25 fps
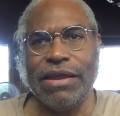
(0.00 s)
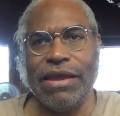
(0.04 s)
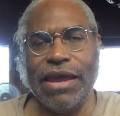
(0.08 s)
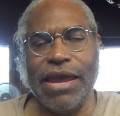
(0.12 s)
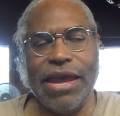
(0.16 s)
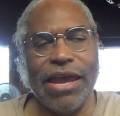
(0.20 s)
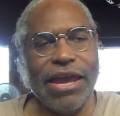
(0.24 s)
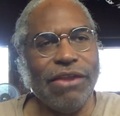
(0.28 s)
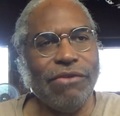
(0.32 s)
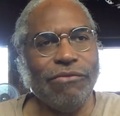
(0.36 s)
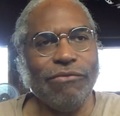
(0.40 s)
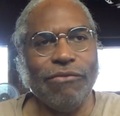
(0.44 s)

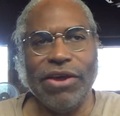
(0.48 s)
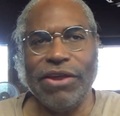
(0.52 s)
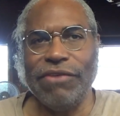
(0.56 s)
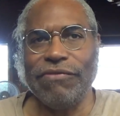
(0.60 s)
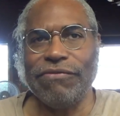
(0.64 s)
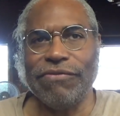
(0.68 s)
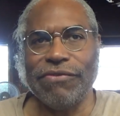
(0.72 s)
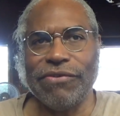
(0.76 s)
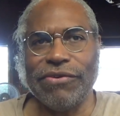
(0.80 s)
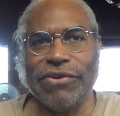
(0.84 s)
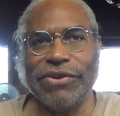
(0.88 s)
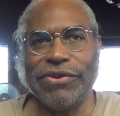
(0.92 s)
And wait
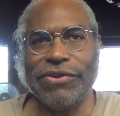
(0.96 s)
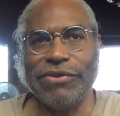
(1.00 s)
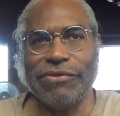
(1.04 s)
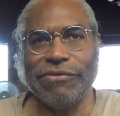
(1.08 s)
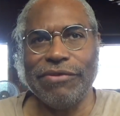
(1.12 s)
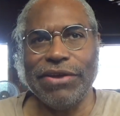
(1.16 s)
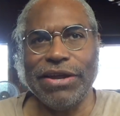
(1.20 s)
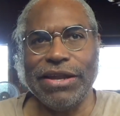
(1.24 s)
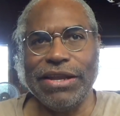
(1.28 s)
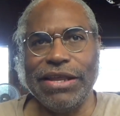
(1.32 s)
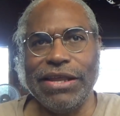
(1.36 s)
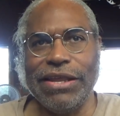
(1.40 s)
for it, you
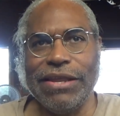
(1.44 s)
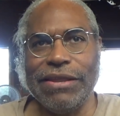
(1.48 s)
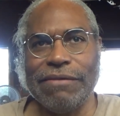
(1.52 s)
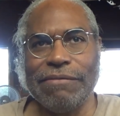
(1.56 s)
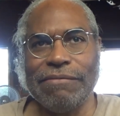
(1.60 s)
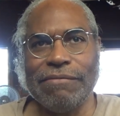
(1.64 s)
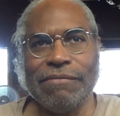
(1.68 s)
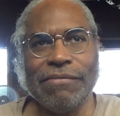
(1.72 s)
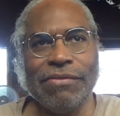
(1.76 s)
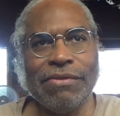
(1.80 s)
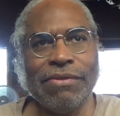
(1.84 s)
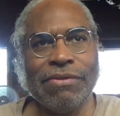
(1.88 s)
ready?
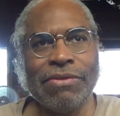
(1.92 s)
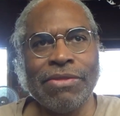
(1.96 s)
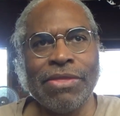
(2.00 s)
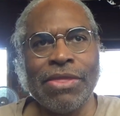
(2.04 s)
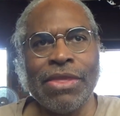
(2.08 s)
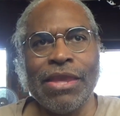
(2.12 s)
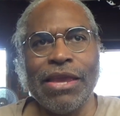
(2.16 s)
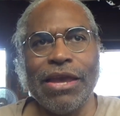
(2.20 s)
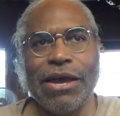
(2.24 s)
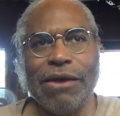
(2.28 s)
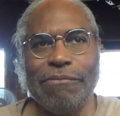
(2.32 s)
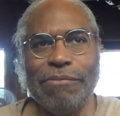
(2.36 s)

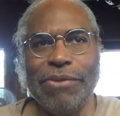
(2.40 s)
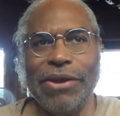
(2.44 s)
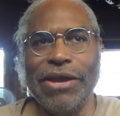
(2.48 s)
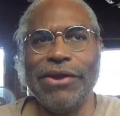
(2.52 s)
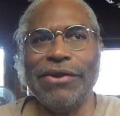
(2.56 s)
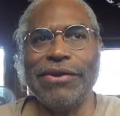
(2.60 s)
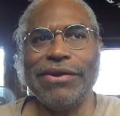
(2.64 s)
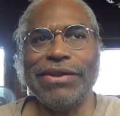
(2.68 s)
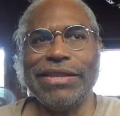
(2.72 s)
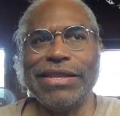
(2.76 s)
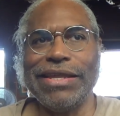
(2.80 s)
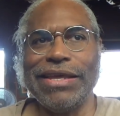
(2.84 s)

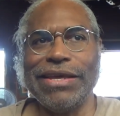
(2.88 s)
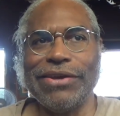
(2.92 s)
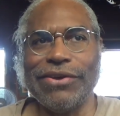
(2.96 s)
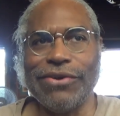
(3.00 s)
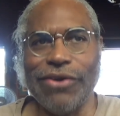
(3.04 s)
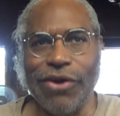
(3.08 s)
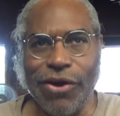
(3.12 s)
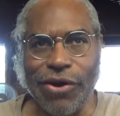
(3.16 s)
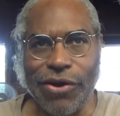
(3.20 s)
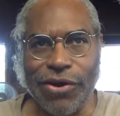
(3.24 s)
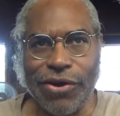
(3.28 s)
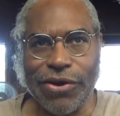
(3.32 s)
Apparently,
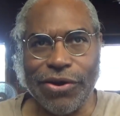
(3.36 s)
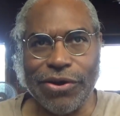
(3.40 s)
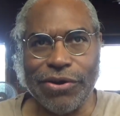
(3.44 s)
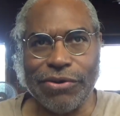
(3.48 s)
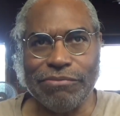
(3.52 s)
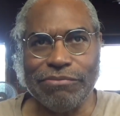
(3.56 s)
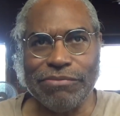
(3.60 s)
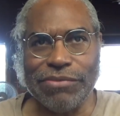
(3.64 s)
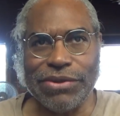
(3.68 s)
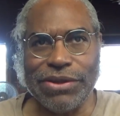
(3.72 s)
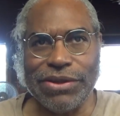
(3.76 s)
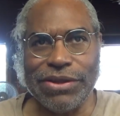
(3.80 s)

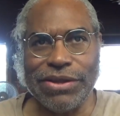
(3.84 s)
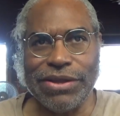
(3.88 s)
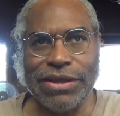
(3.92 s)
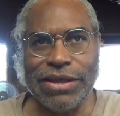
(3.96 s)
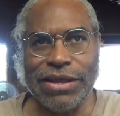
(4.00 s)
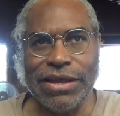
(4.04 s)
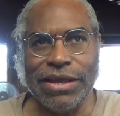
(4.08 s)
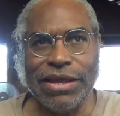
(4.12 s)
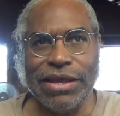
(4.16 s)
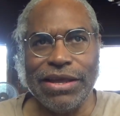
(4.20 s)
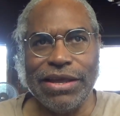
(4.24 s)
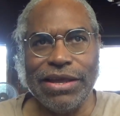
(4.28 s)
Garm
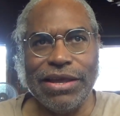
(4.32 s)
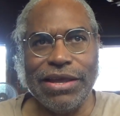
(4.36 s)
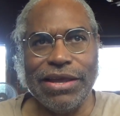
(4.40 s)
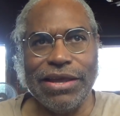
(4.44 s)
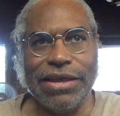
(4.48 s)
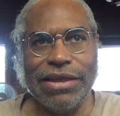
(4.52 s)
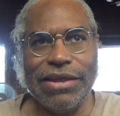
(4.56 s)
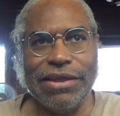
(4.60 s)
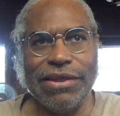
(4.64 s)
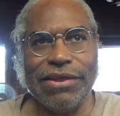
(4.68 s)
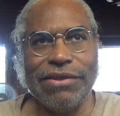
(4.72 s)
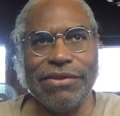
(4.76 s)

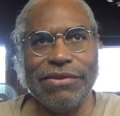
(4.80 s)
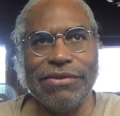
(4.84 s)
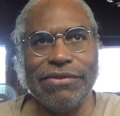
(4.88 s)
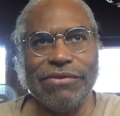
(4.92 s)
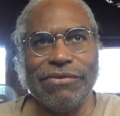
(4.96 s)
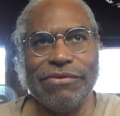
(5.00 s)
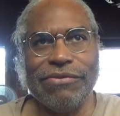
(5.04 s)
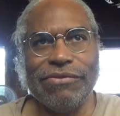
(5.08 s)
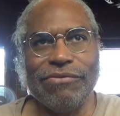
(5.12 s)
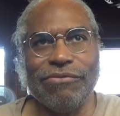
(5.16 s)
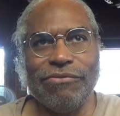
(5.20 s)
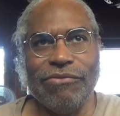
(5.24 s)

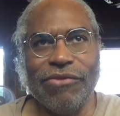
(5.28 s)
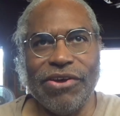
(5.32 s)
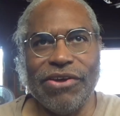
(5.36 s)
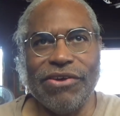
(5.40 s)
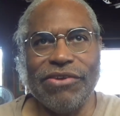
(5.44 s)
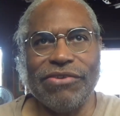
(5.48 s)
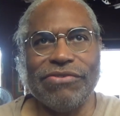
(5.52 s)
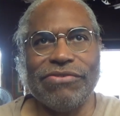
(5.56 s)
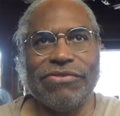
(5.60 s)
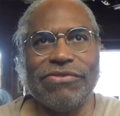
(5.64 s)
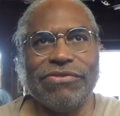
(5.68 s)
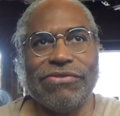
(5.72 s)
is,
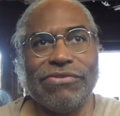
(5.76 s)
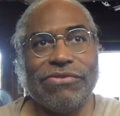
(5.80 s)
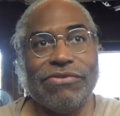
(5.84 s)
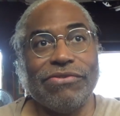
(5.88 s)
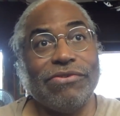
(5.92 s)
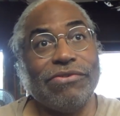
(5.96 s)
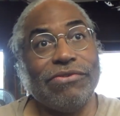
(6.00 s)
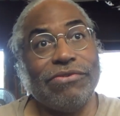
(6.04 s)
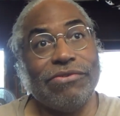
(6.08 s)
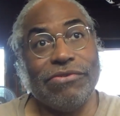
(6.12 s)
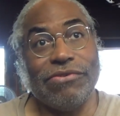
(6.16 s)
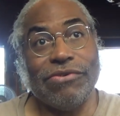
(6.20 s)
was,
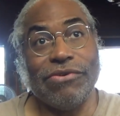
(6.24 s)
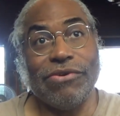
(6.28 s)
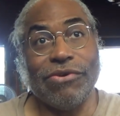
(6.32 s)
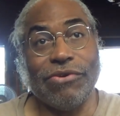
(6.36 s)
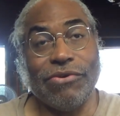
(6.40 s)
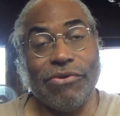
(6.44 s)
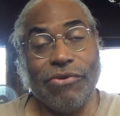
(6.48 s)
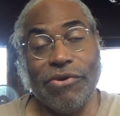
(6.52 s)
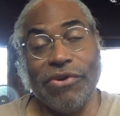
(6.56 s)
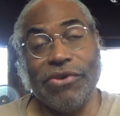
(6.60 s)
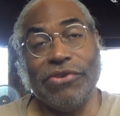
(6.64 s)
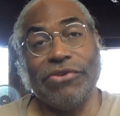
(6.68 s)

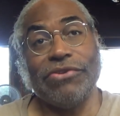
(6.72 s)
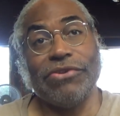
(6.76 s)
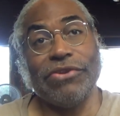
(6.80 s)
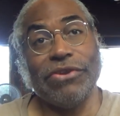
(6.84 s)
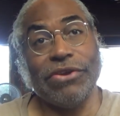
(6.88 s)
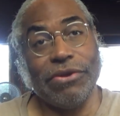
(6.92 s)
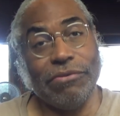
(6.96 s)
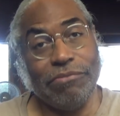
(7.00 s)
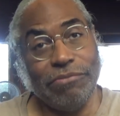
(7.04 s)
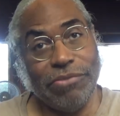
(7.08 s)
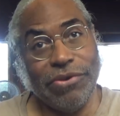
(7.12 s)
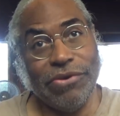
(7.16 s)
according to the
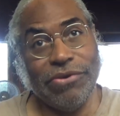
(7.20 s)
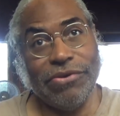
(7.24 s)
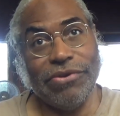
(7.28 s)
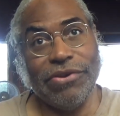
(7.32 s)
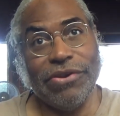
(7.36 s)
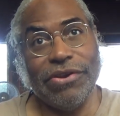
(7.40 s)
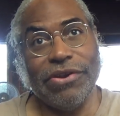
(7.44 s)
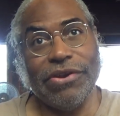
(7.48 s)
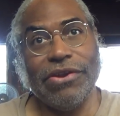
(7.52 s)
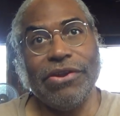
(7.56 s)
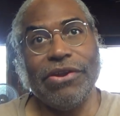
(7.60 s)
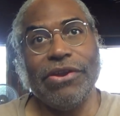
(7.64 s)

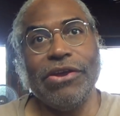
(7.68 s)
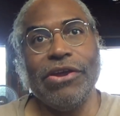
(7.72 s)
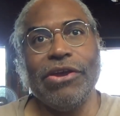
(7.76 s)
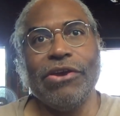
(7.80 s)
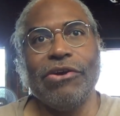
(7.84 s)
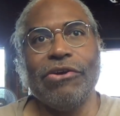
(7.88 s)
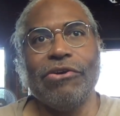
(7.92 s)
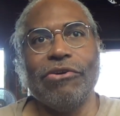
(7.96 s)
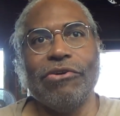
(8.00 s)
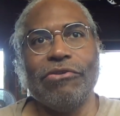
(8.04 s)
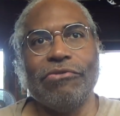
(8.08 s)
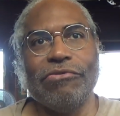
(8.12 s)
computer,
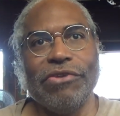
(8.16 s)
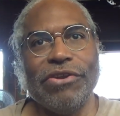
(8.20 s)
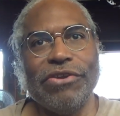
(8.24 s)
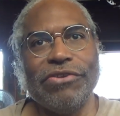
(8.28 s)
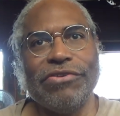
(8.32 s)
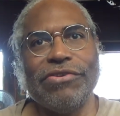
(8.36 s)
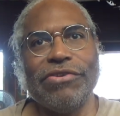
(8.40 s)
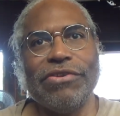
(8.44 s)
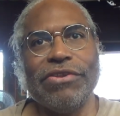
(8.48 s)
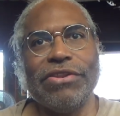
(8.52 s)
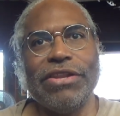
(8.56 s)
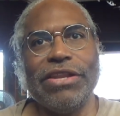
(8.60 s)

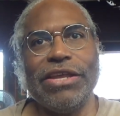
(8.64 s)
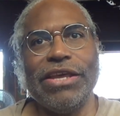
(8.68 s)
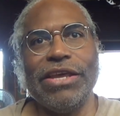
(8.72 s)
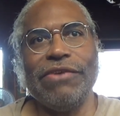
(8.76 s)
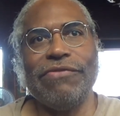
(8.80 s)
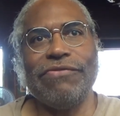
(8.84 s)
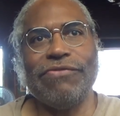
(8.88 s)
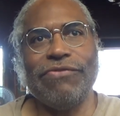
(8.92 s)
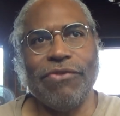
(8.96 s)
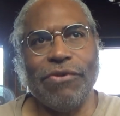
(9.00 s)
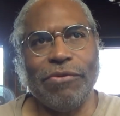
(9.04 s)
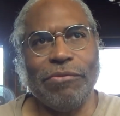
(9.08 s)
originally
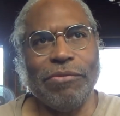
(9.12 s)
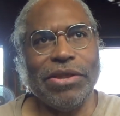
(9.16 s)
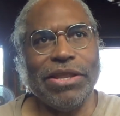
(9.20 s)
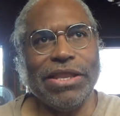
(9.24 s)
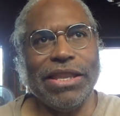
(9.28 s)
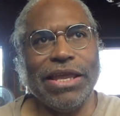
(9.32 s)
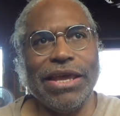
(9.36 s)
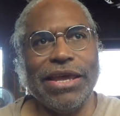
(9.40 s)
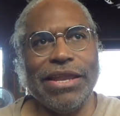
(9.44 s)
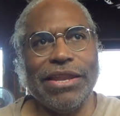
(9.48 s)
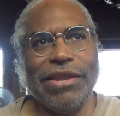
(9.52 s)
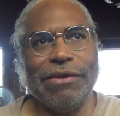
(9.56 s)

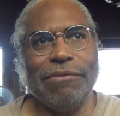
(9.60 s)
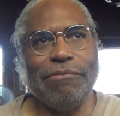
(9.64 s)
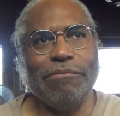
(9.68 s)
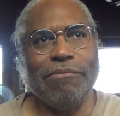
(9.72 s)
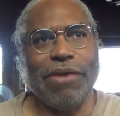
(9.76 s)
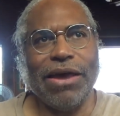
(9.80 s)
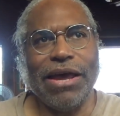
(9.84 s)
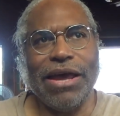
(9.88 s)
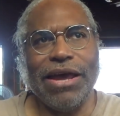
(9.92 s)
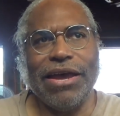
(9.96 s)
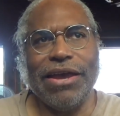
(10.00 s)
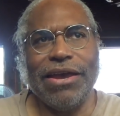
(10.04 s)
formulated
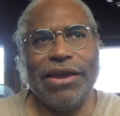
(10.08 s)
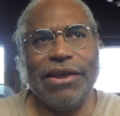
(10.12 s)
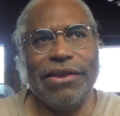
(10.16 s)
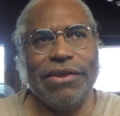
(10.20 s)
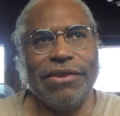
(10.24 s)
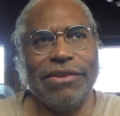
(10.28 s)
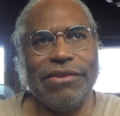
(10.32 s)
by